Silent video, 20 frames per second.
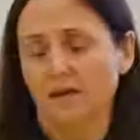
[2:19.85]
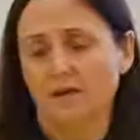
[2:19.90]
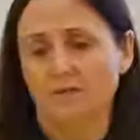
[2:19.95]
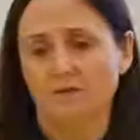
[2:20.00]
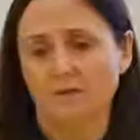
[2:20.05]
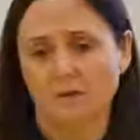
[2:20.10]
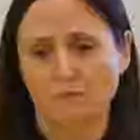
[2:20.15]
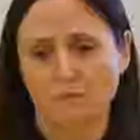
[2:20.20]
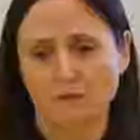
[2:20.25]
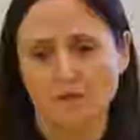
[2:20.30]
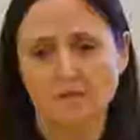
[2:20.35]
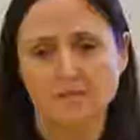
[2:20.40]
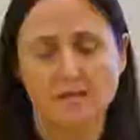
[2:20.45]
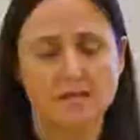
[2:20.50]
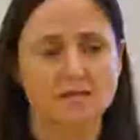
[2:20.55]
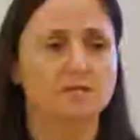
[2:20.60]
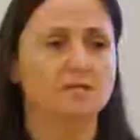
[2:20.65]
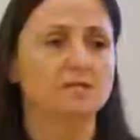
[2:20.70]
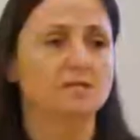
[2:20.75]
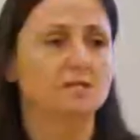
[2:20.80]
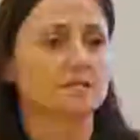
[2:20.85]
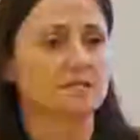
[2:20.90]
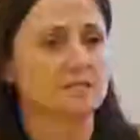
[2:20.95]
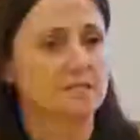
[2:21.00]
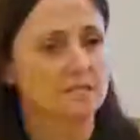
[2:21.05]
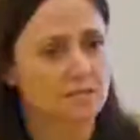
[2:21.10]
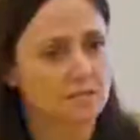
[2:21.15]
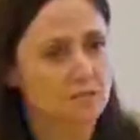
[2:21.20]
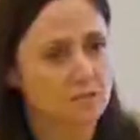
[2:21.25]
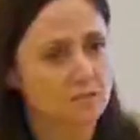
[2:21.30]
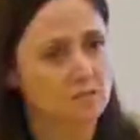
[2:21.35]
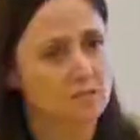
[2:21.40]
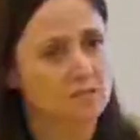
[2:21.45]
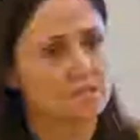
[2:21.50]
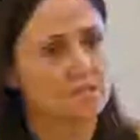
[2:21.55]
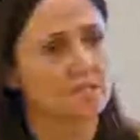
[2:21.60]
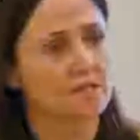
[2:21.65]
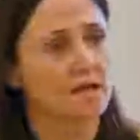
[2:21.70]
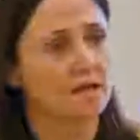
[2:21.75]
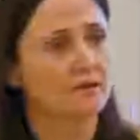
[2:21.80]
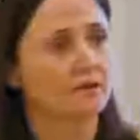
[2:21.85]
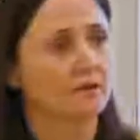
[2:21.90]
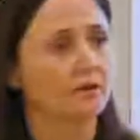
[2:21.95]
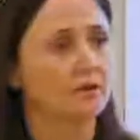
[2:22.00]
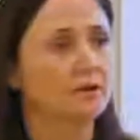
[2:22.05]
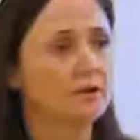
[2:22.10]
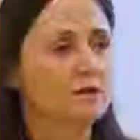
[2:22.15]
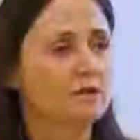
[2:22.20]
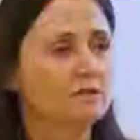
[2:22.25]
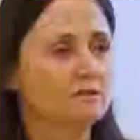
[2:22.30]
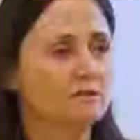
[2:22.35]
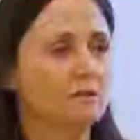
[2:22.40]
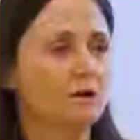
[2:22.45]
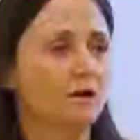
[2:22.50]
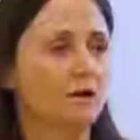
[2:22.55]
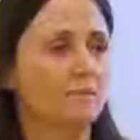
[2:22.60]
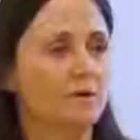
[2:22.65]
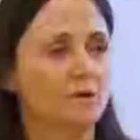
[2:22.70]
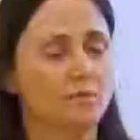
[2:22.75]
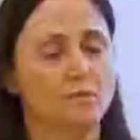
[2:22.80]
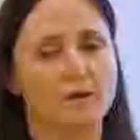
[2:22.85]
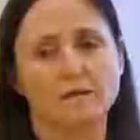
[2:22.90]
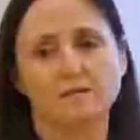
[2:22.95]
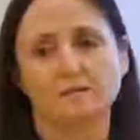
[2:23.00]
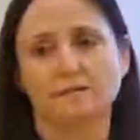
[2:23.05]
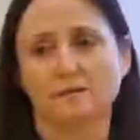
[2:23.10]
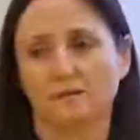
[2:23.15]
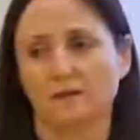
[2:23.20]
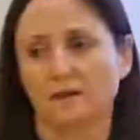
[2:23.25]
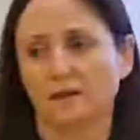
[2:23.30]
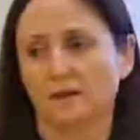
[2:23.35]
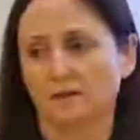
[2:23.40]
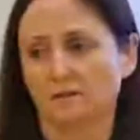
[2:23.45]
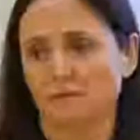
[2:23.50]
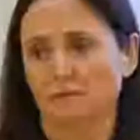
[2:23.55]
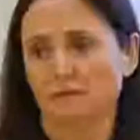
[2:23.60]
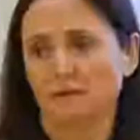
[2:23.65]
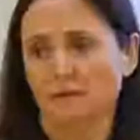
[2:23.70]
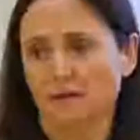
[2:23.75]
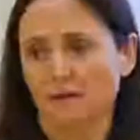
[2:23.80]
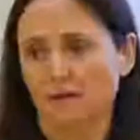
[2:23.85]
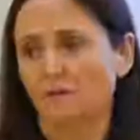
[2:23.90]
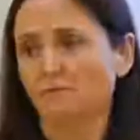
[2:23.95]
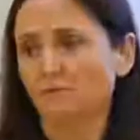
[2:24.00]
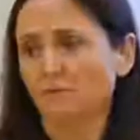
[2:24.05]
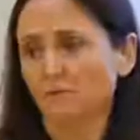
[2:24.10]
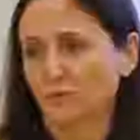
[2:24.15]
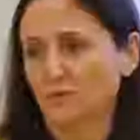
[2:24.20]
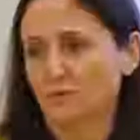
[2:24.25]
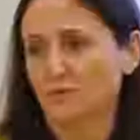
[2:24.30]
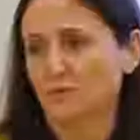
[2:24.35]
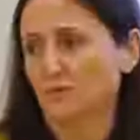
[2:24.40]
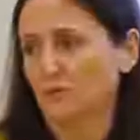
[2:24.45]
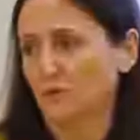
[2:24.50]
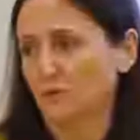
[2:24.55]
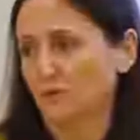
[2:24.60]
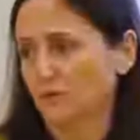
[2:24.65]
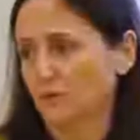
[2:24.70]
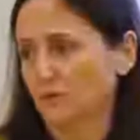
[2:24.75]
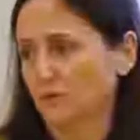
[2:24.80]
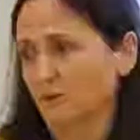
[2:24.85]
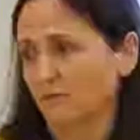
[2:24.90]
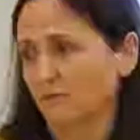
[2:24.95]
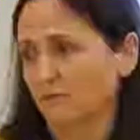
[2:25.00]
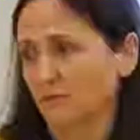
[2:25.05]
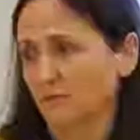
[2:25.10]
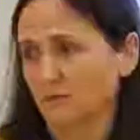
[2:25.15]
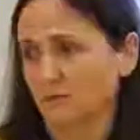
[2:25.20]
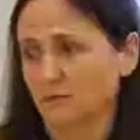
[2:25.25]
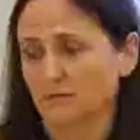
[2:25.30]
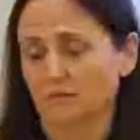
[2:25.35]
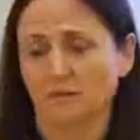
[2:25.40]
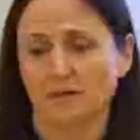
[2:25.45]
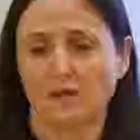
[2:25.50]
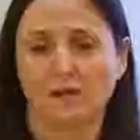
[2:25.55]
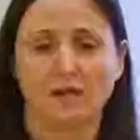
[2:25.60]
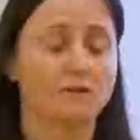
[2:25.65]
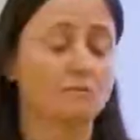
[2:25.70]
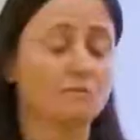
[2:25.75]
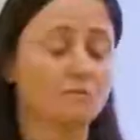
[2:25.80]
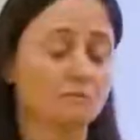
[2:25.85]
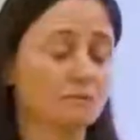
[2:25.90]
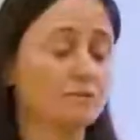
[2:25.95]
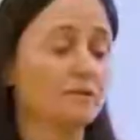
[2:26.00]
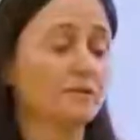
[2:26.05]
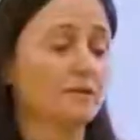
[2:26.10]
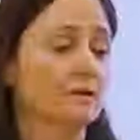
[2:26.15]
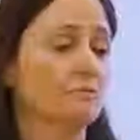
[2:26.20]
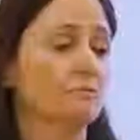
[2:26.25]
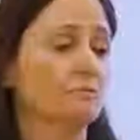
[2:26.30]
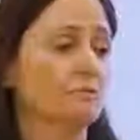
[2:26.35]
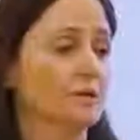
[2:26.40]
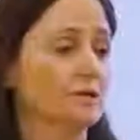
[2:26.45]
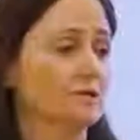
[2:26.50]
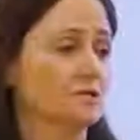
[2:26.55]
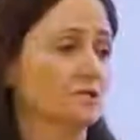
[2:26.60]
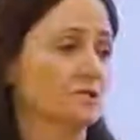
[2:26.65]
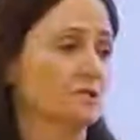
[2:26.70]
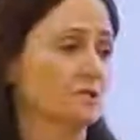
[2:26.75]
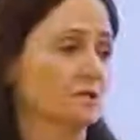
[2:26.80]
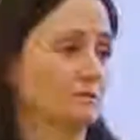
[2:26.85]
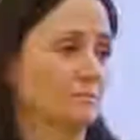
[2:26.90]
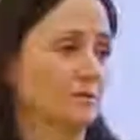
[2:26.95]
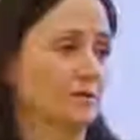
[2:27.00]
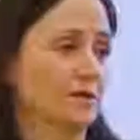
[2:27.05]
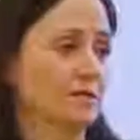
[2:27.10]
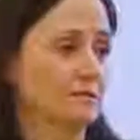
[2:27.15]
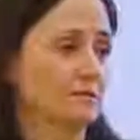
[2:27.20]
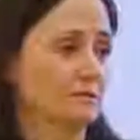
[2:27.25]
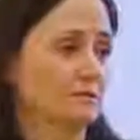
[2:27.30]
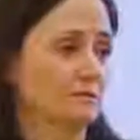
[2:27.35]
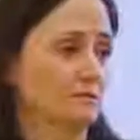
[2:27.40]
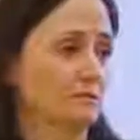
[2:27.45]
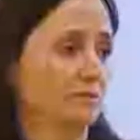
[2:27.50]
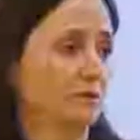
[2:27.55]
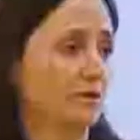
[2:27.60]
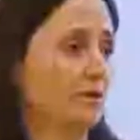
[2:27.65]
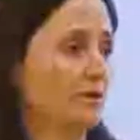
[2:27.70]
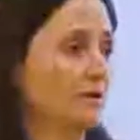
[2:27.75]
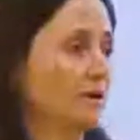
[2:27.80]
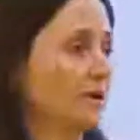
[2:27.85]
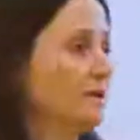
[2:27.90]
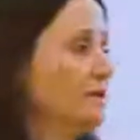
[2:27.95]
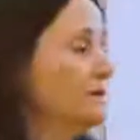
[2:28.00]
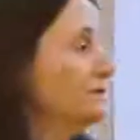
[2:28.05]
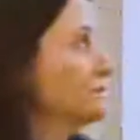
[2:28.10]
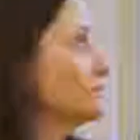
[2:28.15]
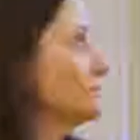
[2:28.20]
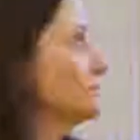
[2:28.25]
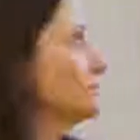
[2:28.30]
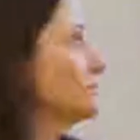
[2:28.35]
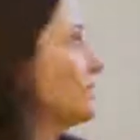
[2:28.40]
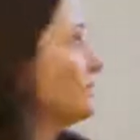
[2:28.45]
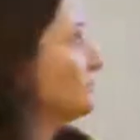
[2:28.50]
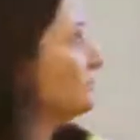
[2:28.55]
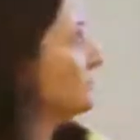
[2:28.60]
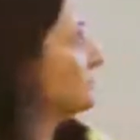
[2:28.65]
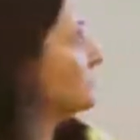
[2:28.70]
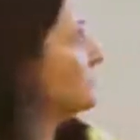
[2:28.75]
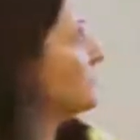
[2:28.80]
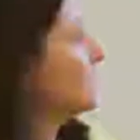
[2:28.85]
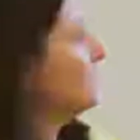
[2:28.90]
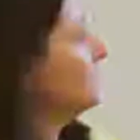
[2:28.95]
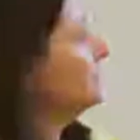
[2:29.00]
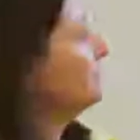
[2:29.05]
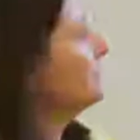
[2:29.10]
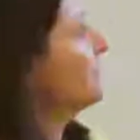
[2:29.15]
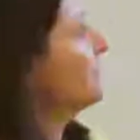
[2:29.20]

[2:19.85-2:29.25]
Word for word: And so they would intentionally stick students together to talk about ways that they could influence each other in their fields. And it was really a rich place to learn. So this conference kind of